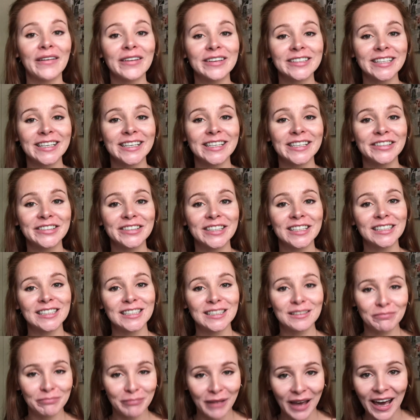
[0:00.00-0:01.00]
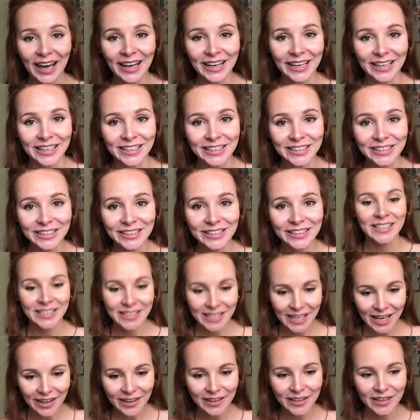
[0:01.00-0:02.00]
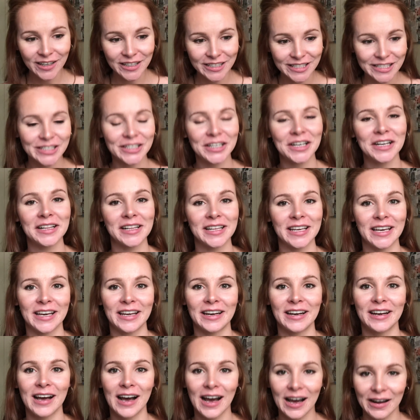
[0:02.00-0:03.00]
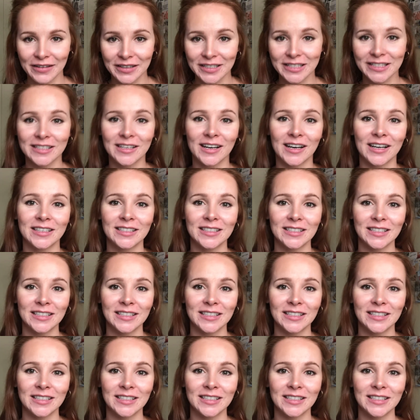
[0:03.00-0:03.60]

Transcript: was I using Spanish to tell an Australian I was not